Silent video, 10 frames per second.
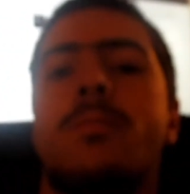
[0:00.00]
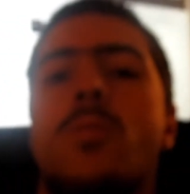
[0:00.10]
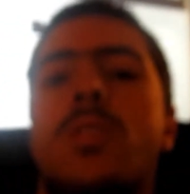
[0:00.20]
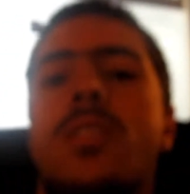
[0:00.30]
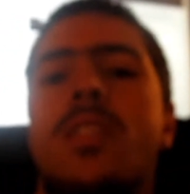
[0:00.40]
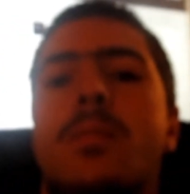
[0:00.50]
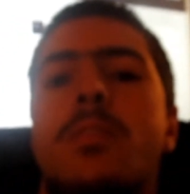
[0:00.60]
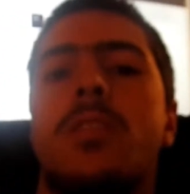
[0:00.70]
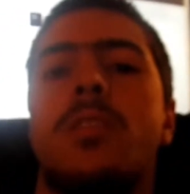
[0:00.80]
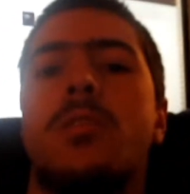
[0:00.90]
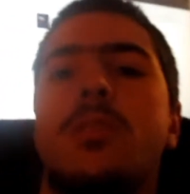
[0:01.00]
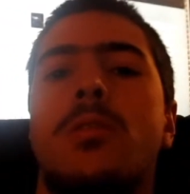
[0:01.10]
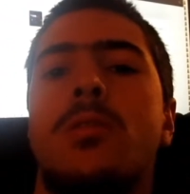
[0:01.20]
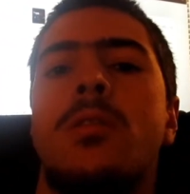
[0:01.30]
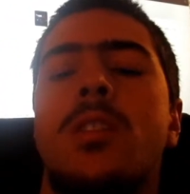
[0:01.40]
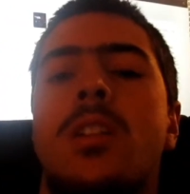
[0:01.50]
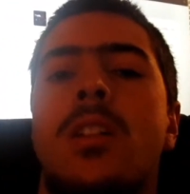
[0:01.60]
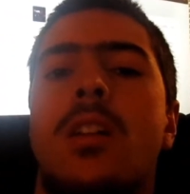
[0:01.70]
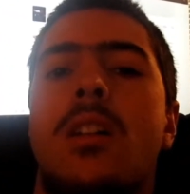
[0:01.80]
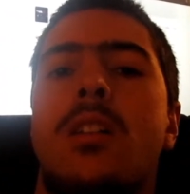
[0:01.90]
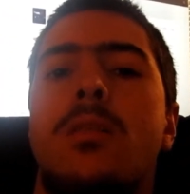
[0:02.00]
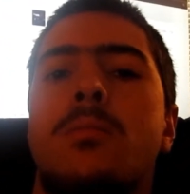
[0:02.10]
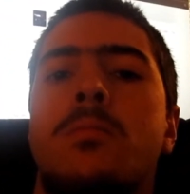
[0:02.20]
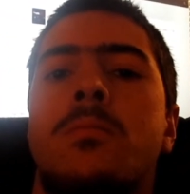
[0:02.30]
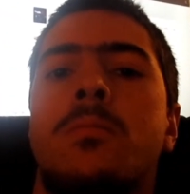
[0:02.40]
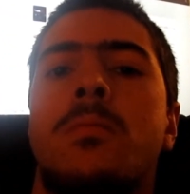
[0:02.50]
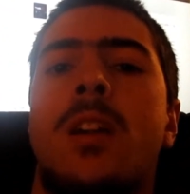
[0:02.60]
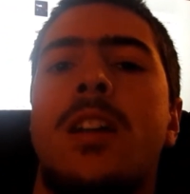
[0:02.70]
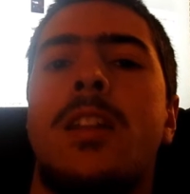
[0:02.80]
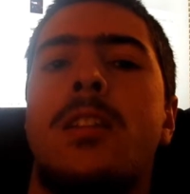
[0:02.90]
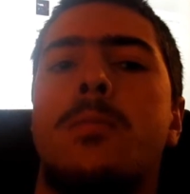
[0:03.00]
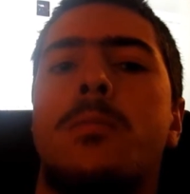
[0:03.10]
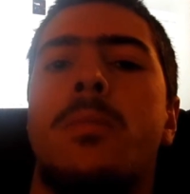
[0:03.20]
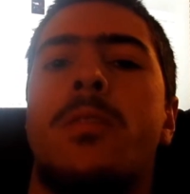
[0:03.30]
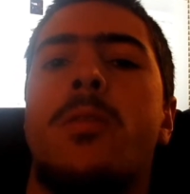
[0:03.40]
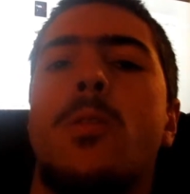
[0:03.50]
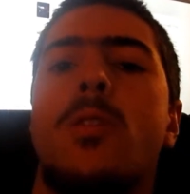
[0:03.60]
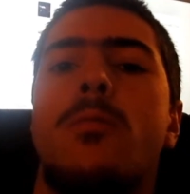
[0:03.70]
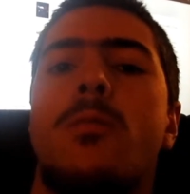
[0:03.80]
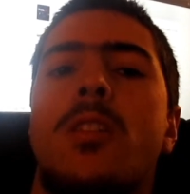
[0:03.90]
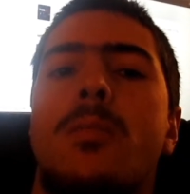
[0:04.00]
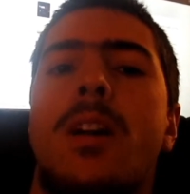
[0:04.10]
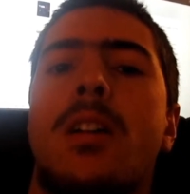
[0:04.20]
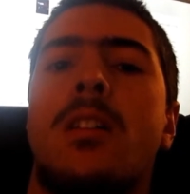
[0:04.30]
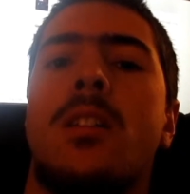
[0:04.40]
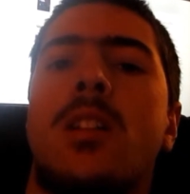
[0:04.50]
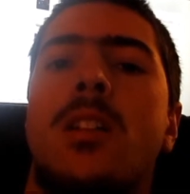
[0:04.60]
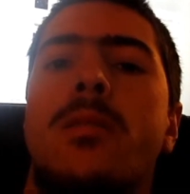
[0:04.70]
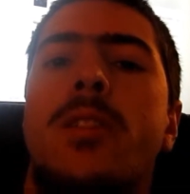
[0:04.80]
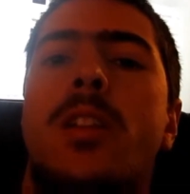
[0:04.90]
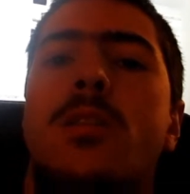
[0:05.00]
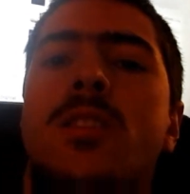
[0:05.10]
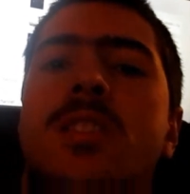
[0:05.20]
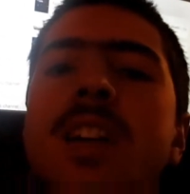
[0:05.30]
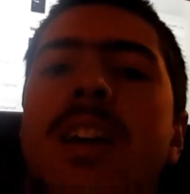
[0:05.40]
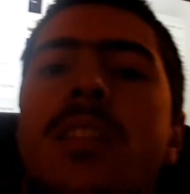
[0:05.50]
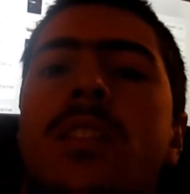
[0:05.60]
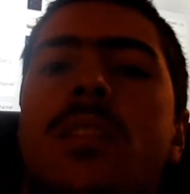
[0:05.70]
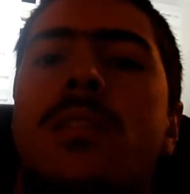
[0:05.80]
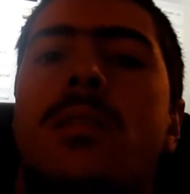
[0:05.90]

one thing I'm gonna do new. Um, I did before in one of my videos is had the